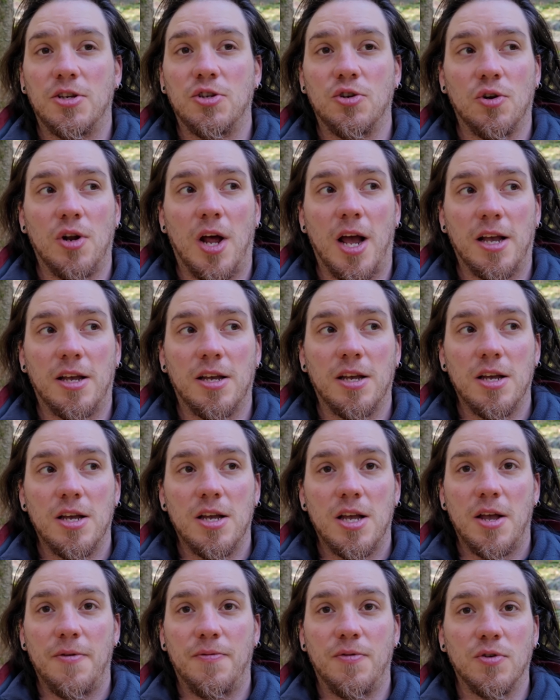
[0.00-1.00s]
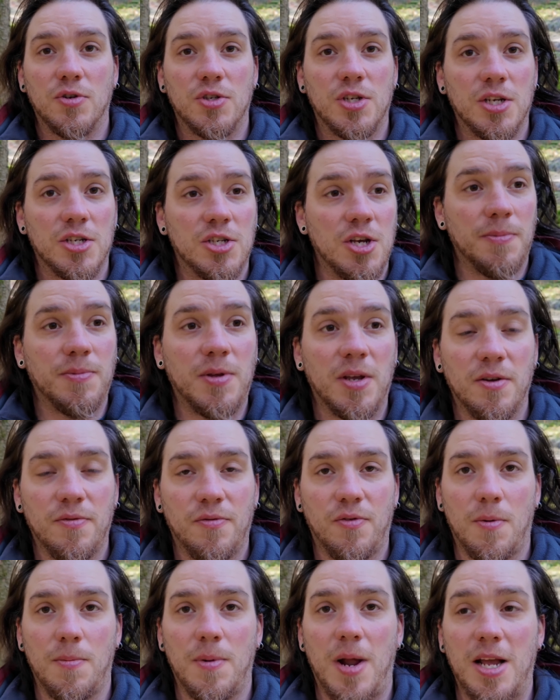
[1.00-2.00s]
So like if you see something
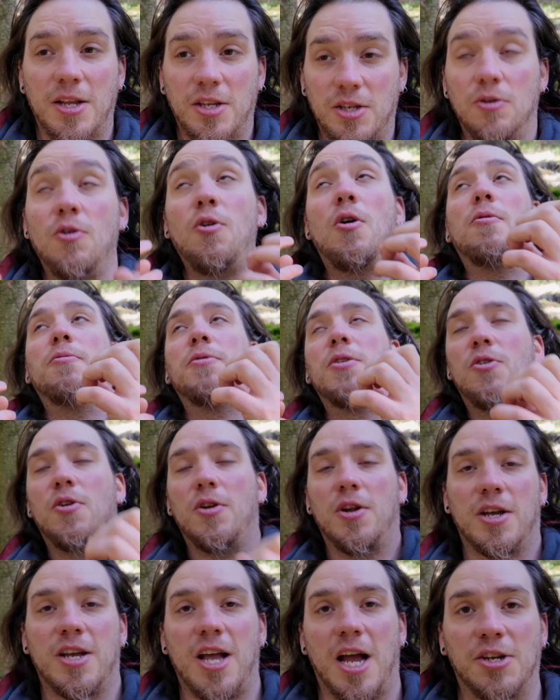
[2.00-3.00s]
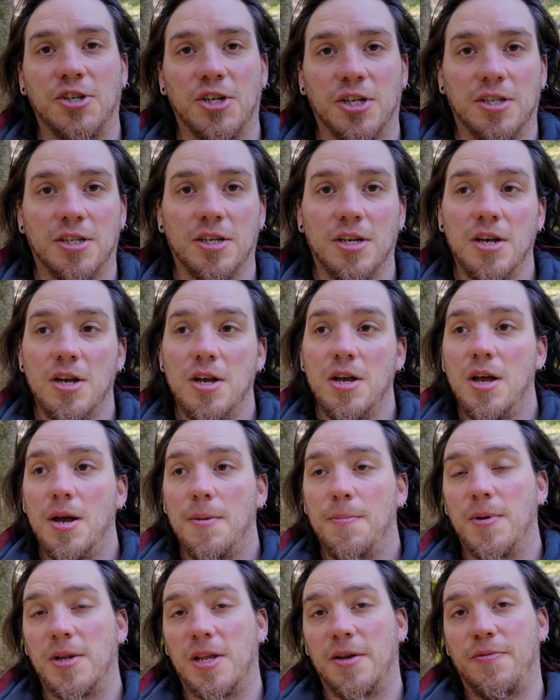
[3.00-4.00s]
from light, oh, you're gonna catch it.
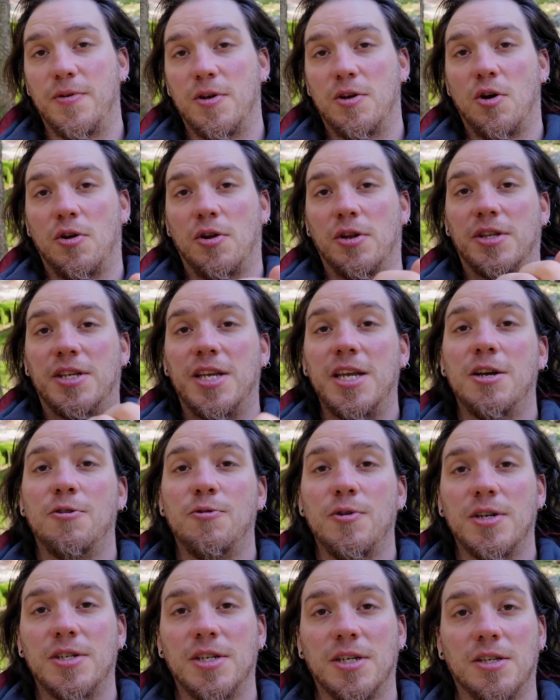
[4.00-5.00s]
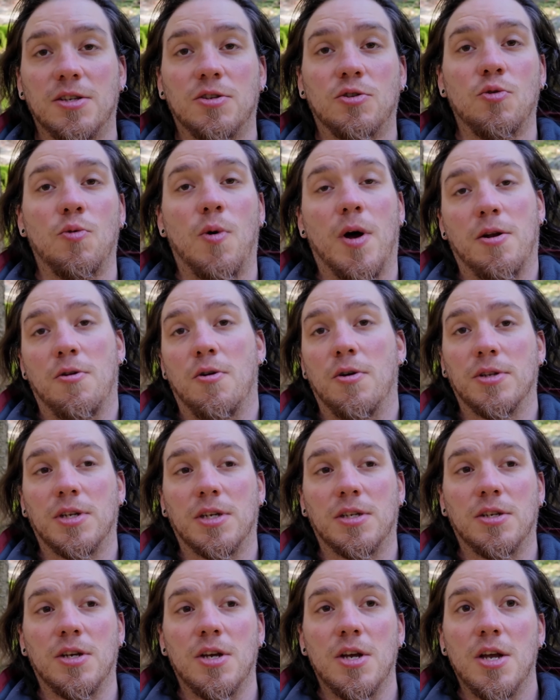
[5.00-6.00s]
But if you're gonna decrease it to
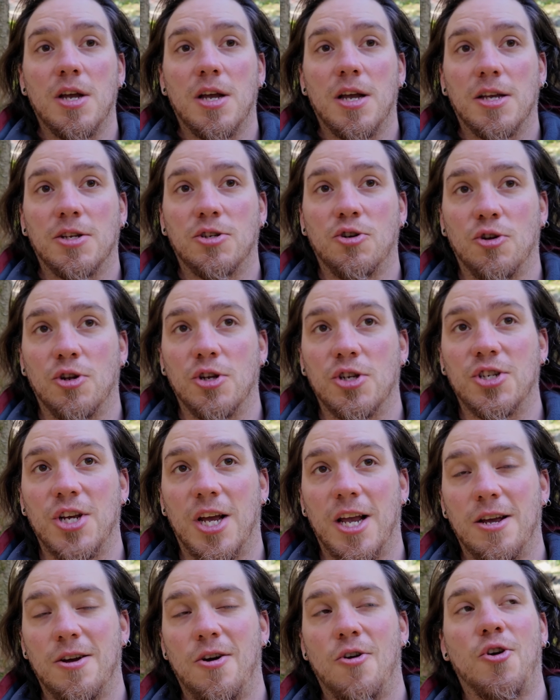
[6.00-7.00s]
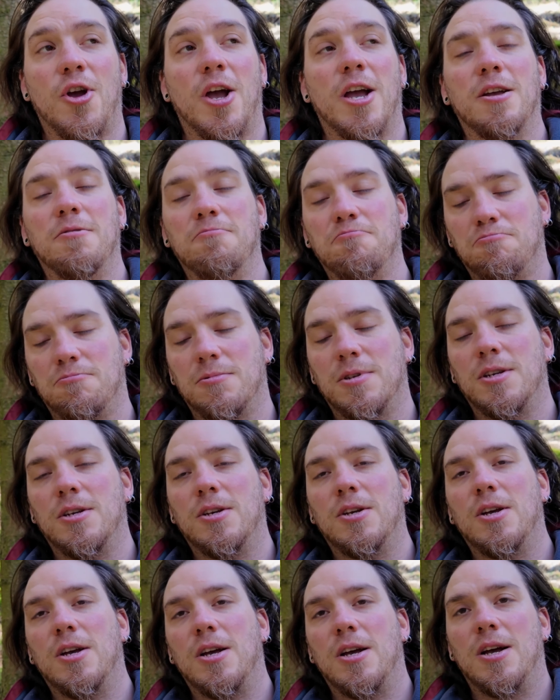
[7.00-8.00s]
100, it's gonna say, okay,
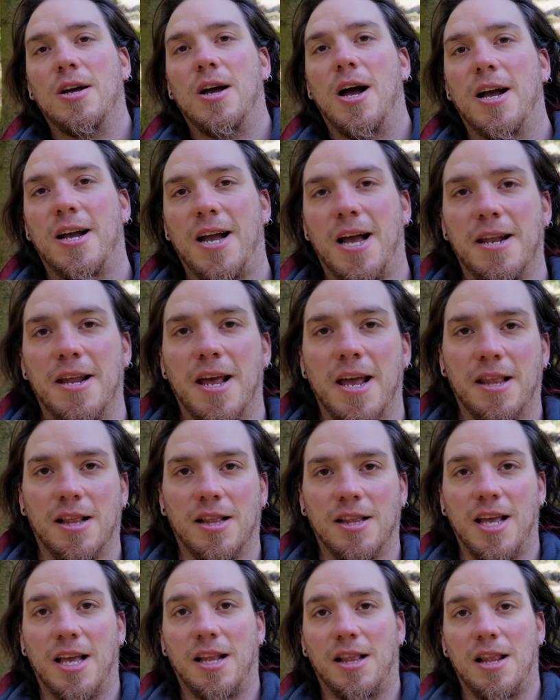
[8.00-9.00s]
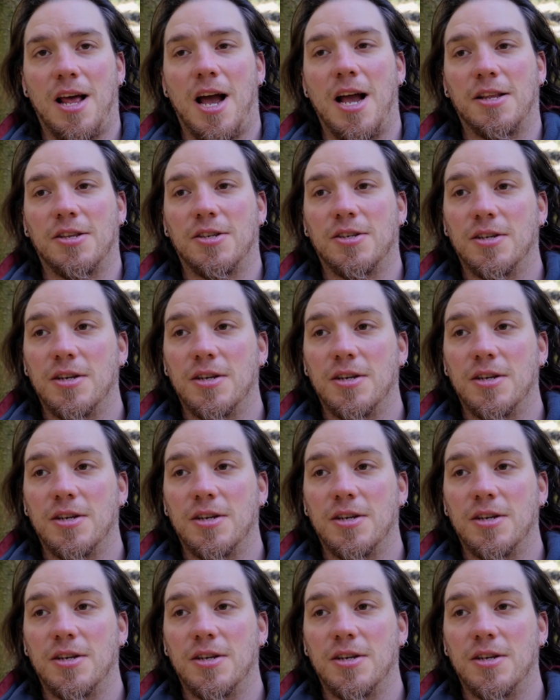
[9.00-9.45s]
I can handle that light.